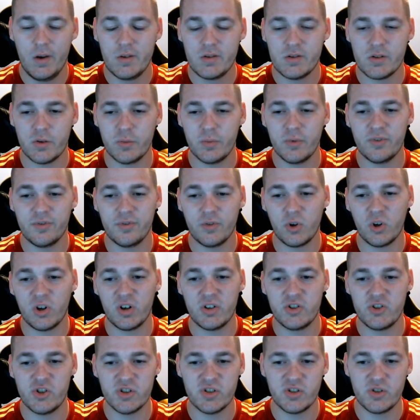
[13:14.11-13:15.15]
So before
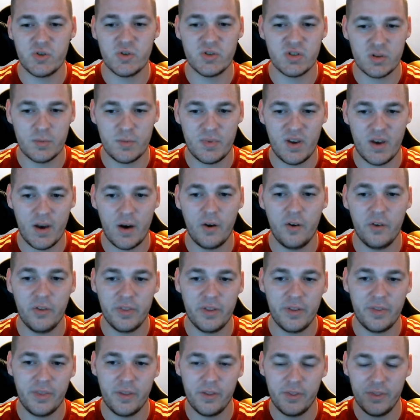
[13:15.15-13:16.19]
it just used to be
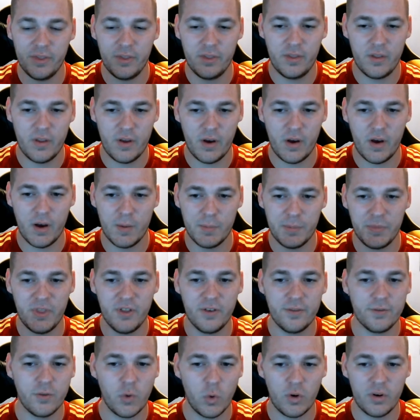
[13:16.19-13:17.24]
health and then
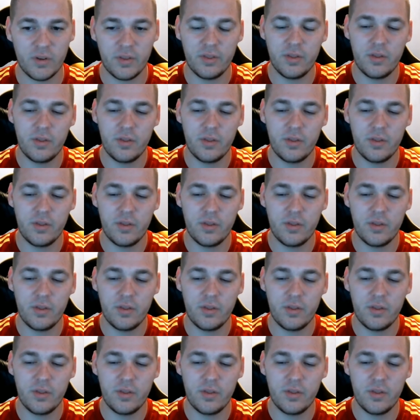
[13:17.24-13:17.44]
the 4th